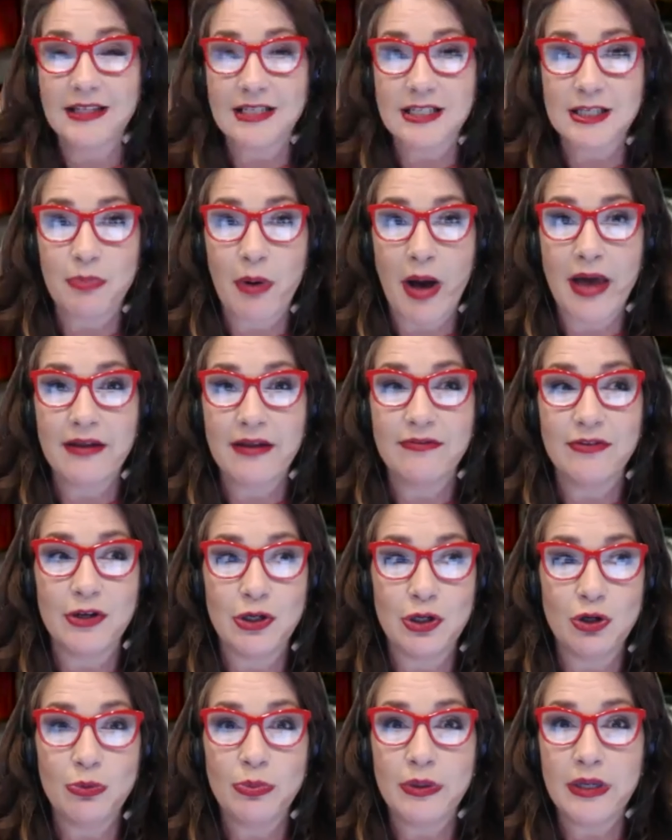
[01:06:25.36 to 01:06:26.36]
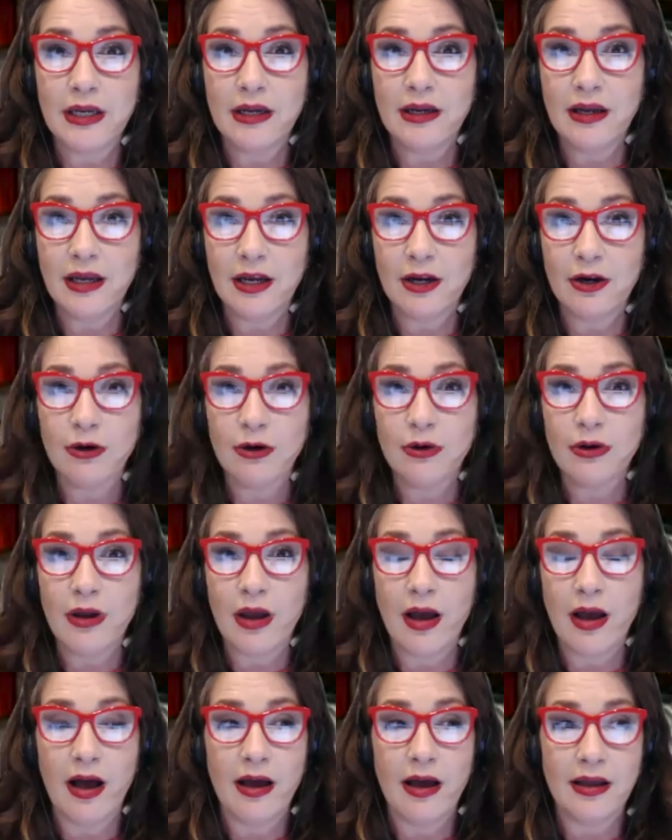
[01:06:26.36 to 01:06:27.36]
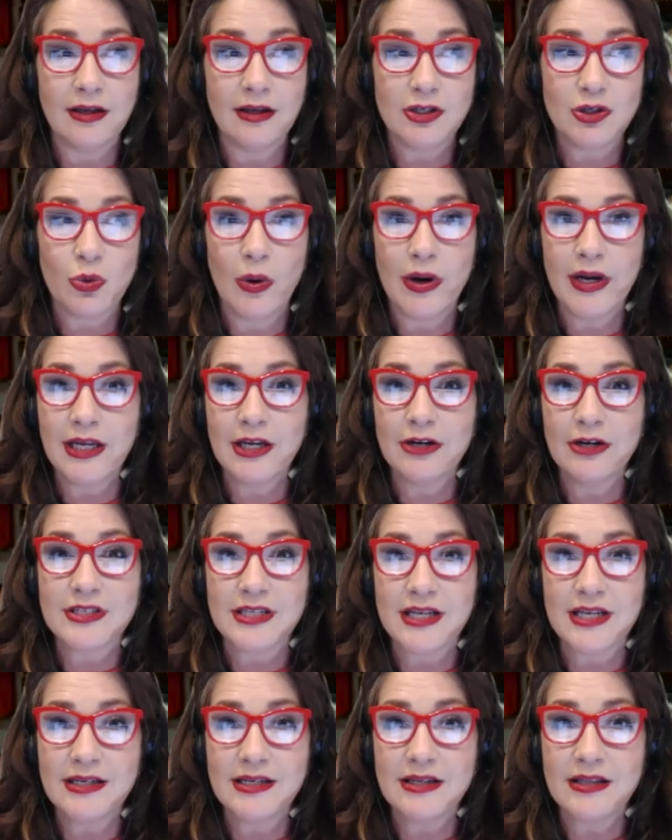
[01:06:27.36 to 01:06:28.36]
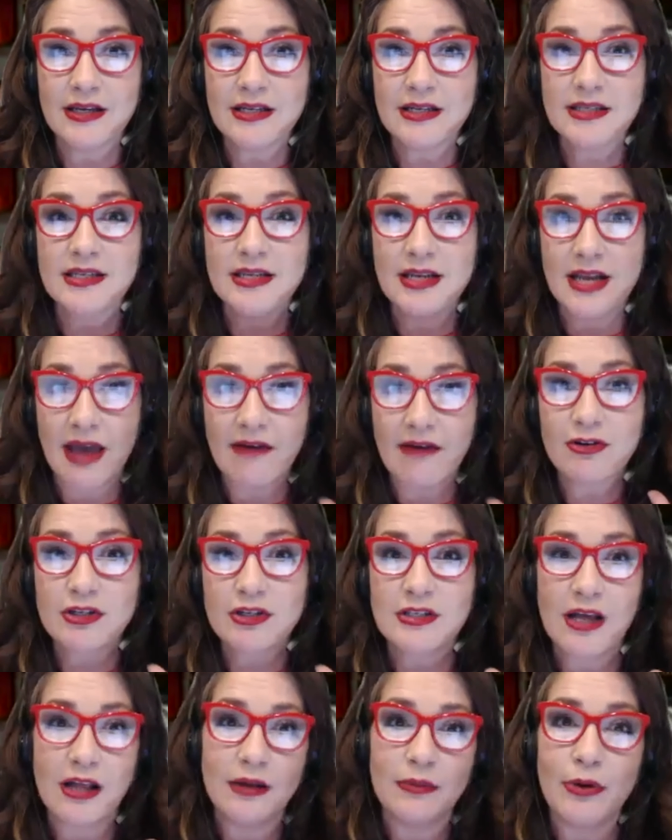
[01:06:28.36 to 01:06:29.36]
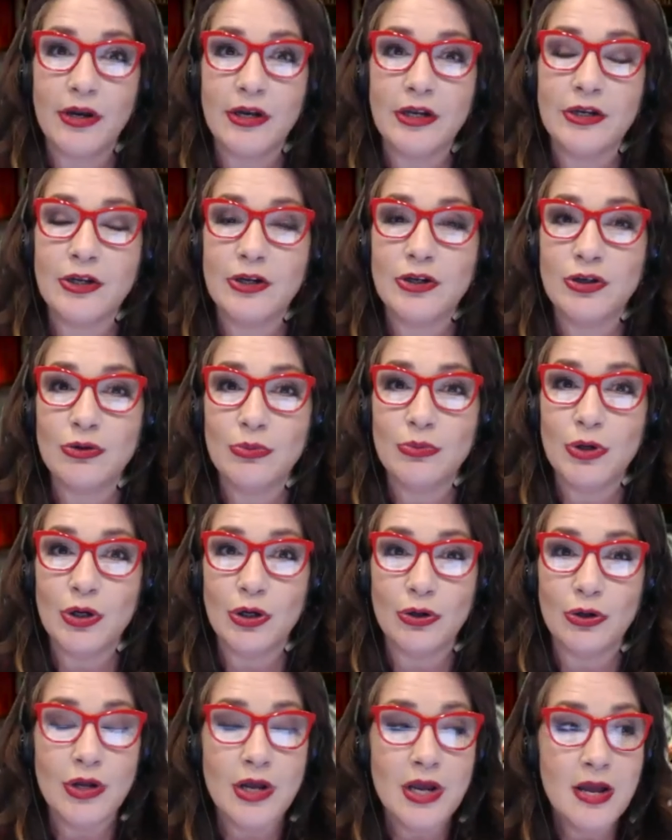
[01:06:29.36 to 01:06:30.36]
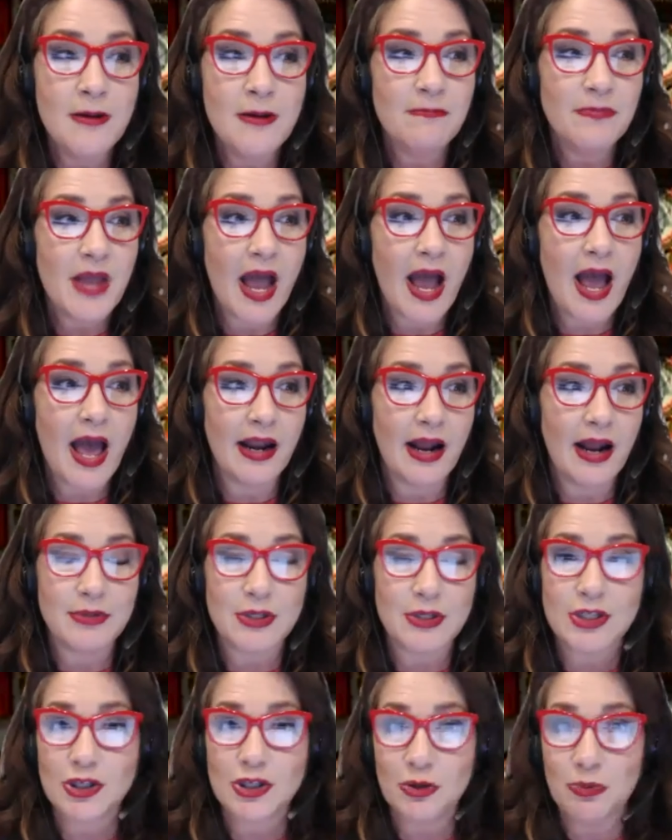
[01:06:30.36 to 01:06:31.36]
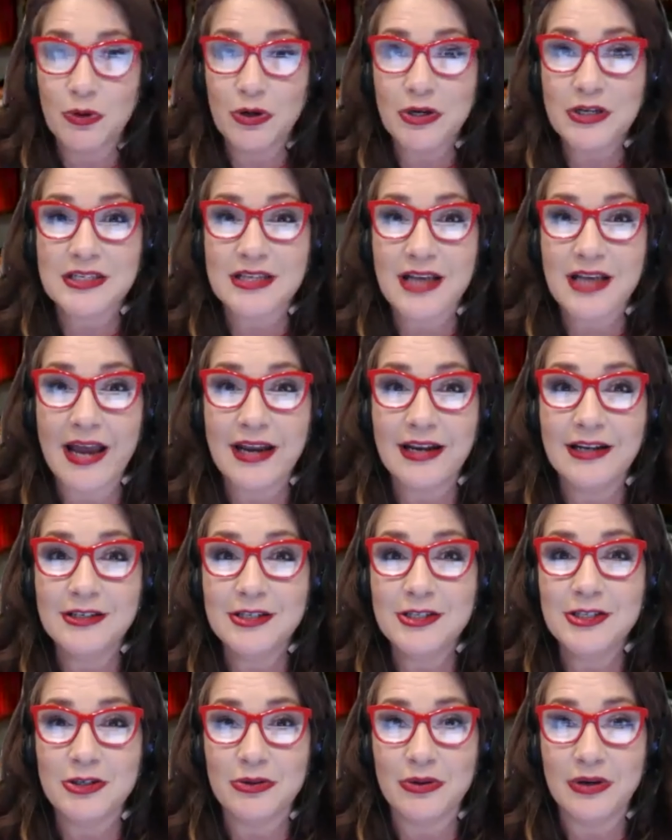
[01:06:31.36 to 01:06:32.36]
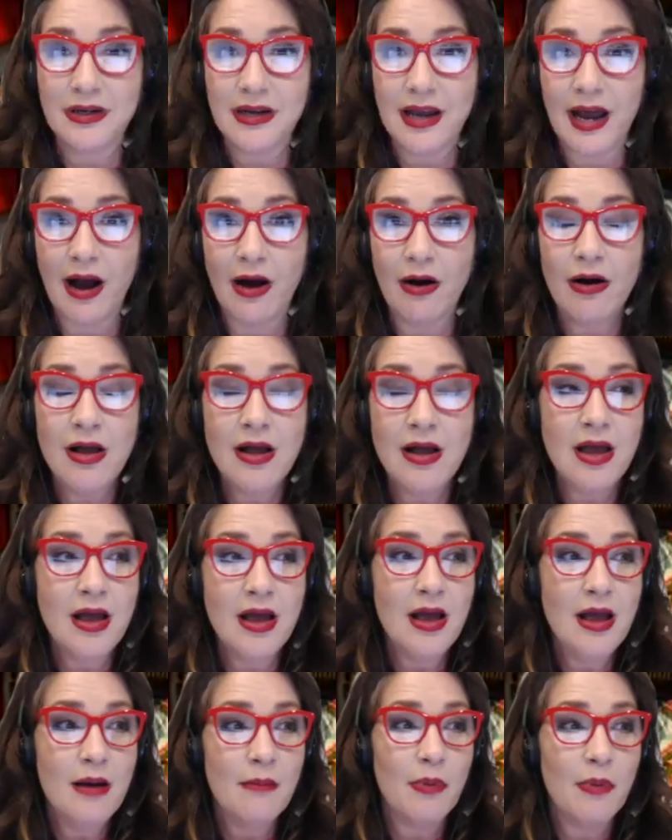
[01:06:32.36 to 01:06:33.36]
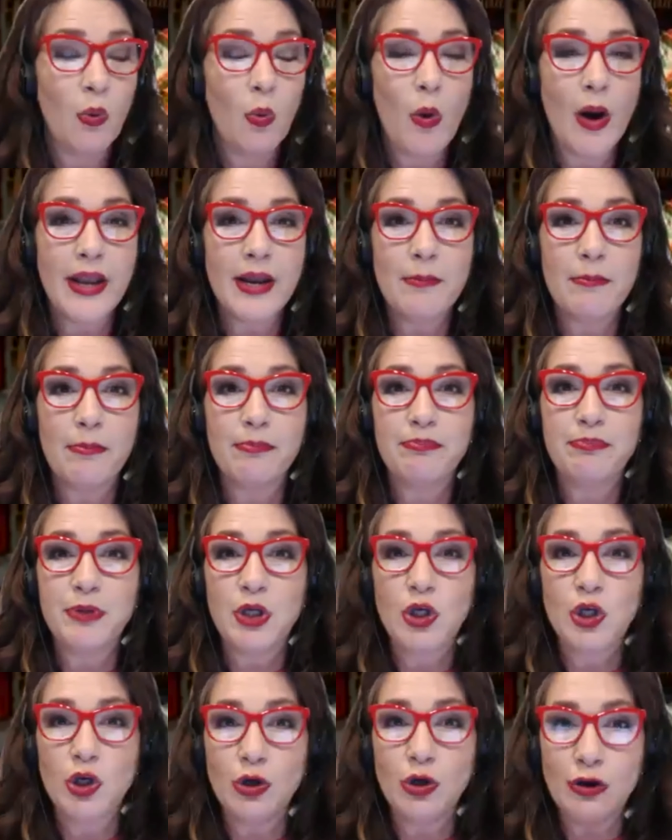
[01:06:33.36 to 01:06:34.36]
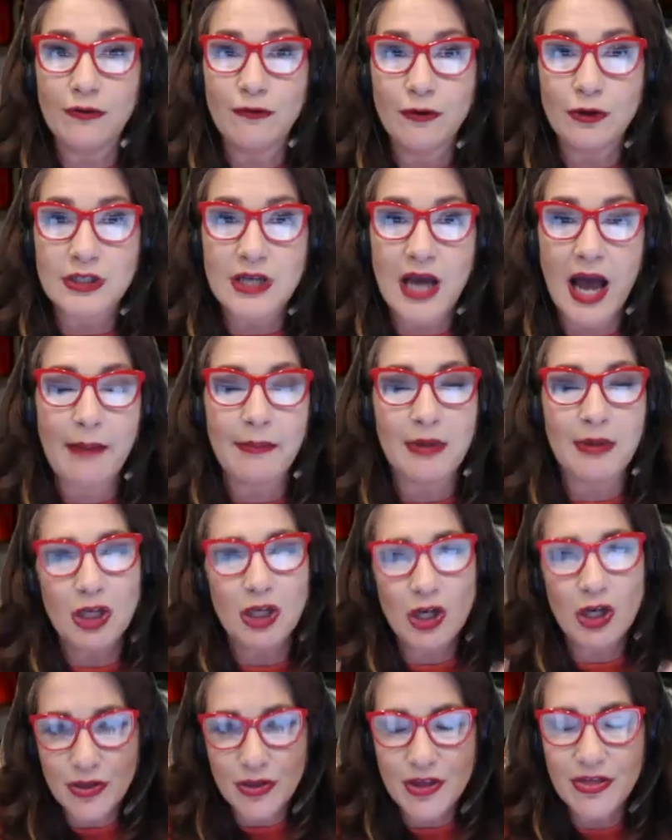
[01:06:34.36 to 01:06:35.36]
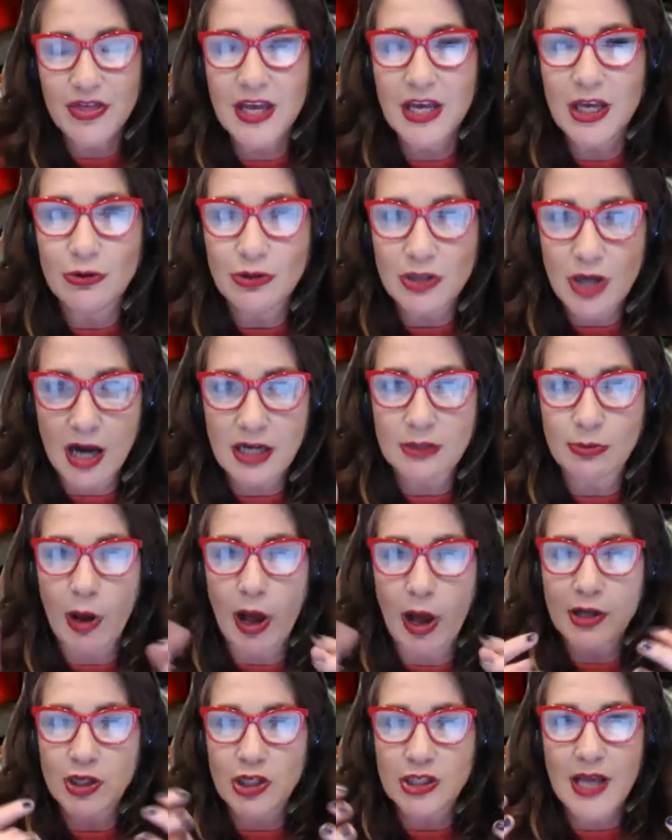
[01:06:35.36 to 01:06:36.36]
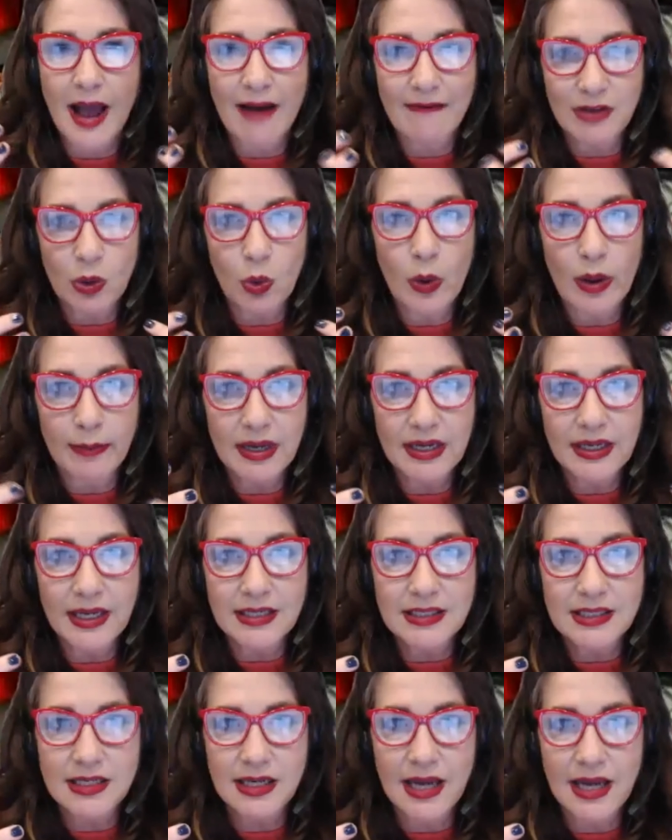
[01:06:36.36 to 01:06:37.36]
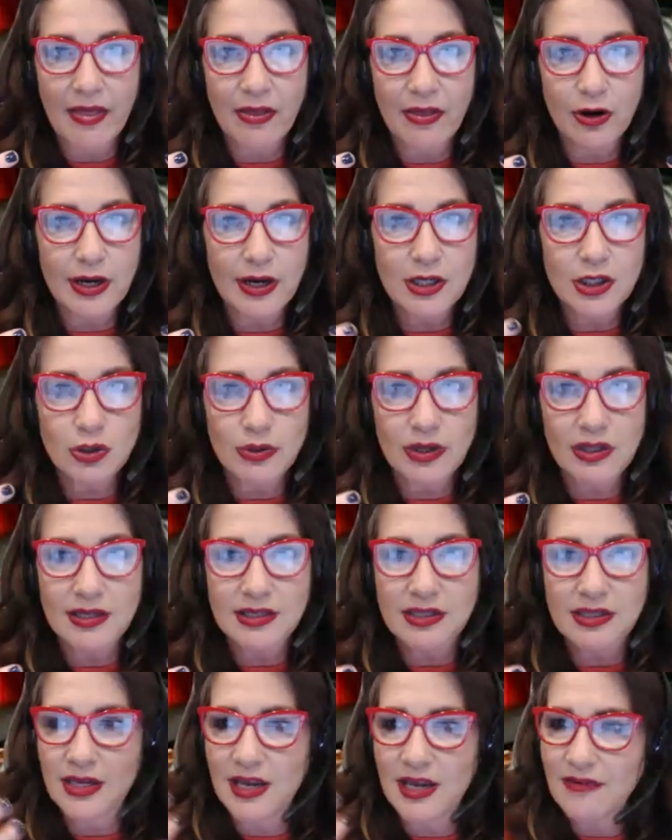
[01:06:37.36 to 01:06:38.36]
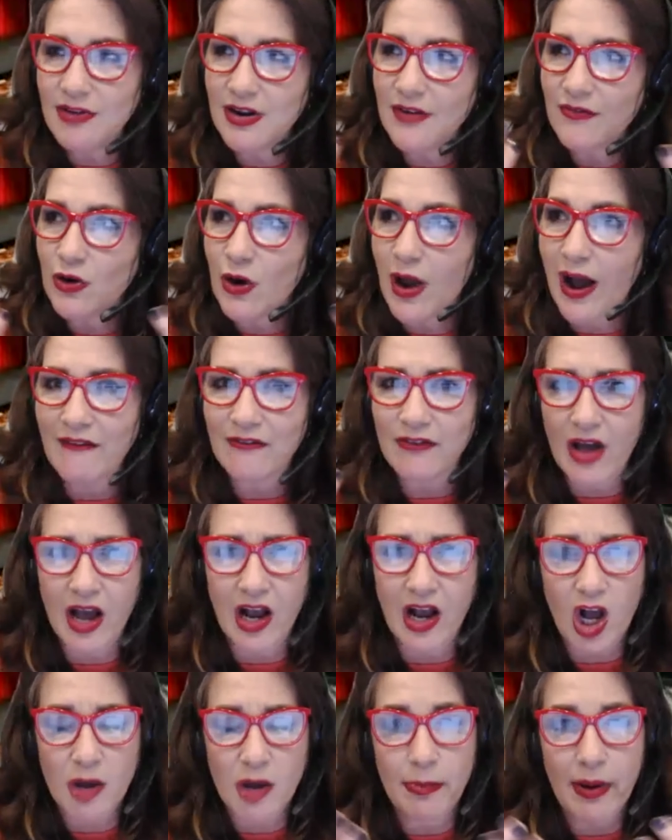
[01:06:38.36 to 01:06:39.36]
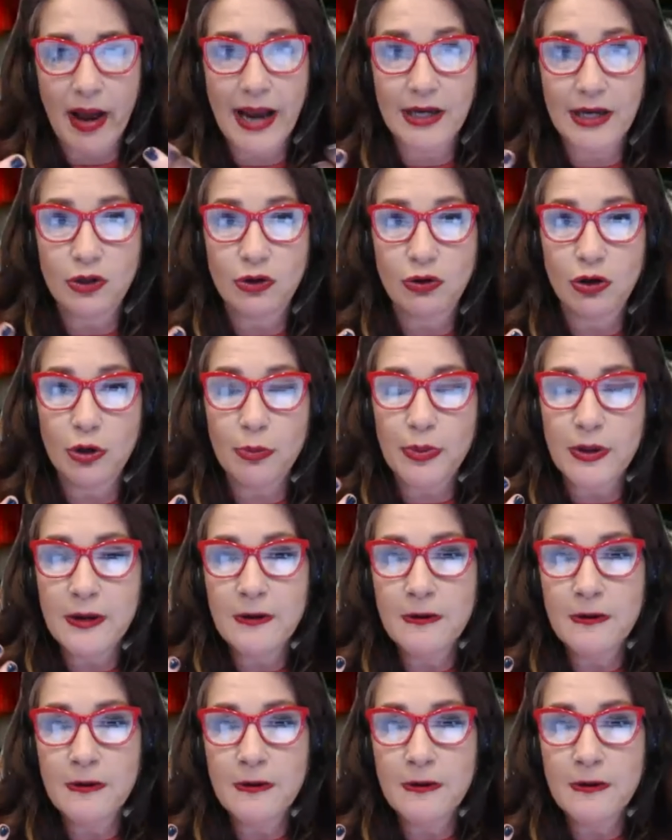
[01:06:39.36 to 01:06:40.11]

the spot of the newbie here. Uh, 20 years into this, never celebrated a new moon, and I'm super excited to do it now. But what a beautiful time! And you know the thing you talked about, just having women get together and doing this, and even if you have a combined group,